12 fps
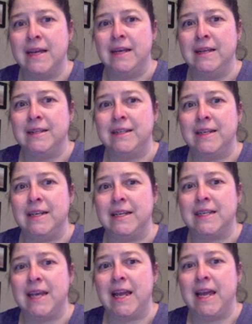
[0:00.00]
Did it
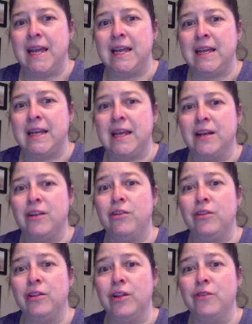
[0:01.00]
take
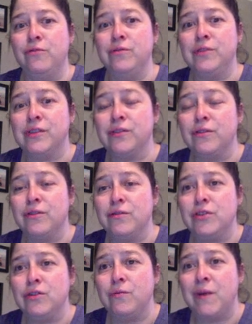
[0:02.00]
closer
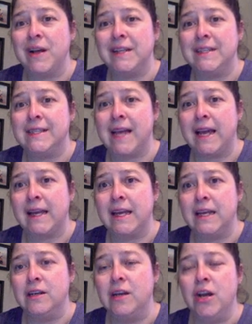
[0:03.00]
to 1
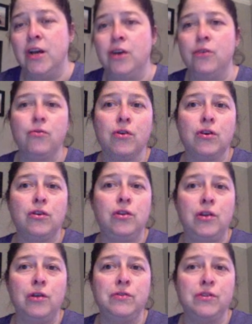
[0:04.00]
second or
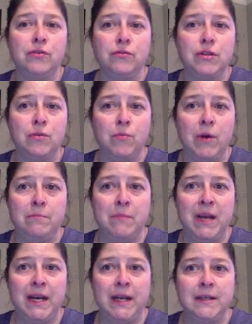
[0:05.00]
closer to 1
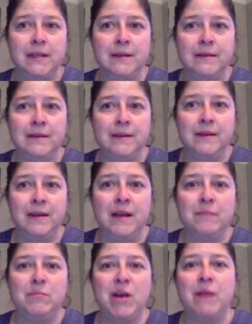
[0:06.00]
minute?
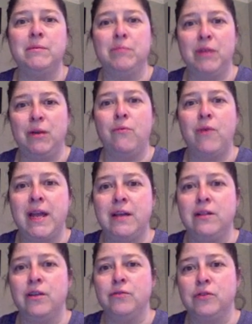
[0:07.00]
Probably way
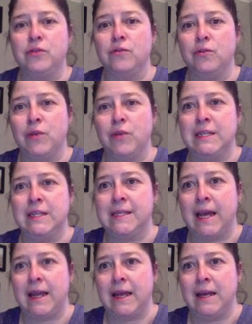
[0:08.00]
closer to 1
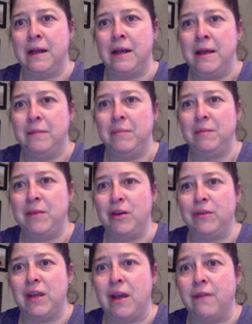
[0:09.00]
second. Maybe
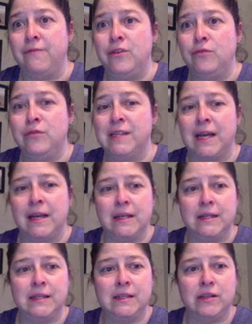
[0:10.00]
only a few
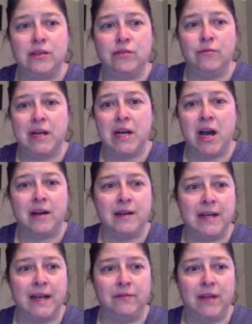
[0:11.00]
seconds to do a
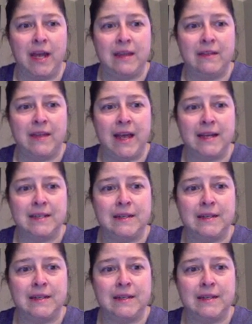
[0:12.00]
knockdown like that.